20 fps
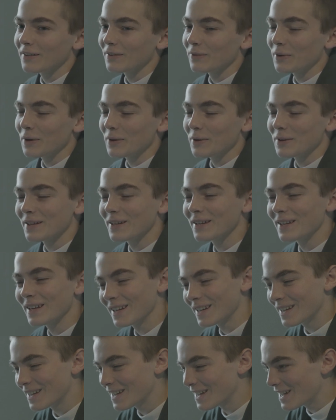Wait.
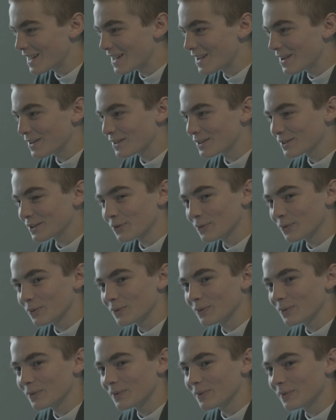So,
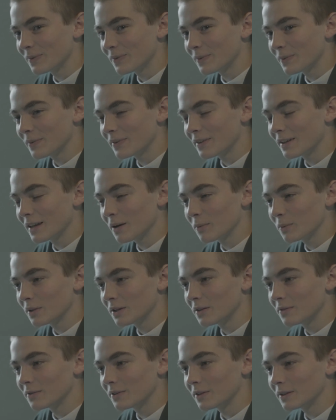yeah, I
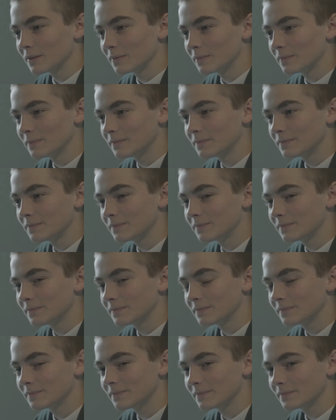believe um,
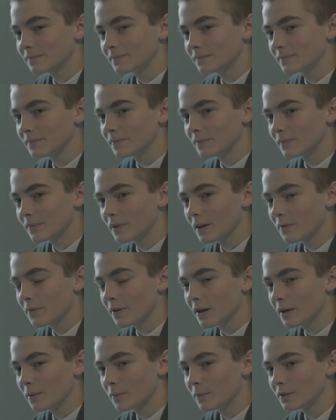that I've
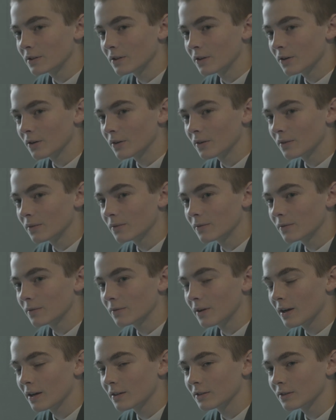had it matured
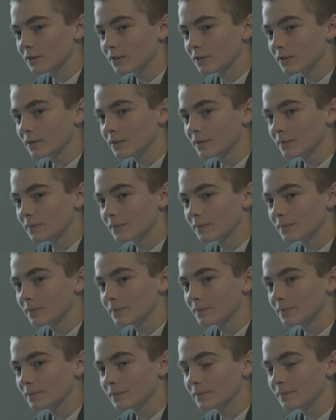faster than
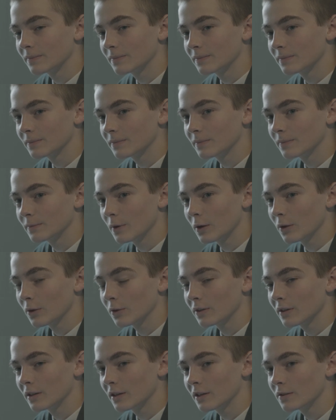
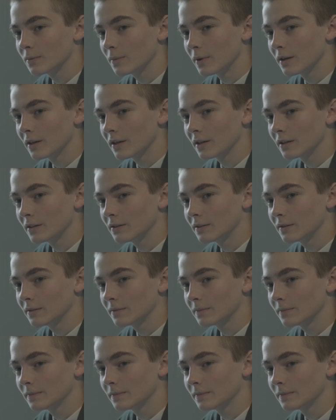other kids my age.